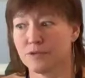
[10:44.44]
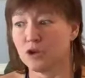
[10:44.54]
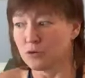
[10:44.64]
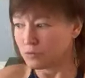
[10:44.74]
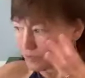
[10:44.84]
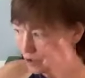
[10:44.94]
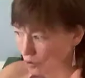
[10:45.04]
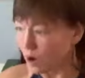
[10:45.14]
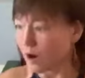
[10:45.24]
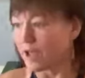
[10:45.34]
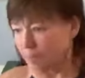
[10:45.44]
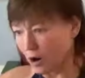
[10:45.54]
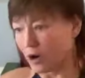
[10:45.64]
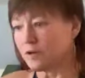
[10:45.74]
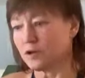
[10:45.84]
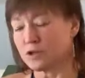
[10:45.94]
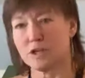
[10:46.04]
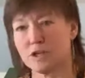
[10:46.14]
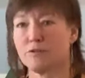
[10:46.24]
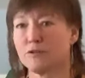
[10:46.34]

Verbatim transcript: you you are a part of yourself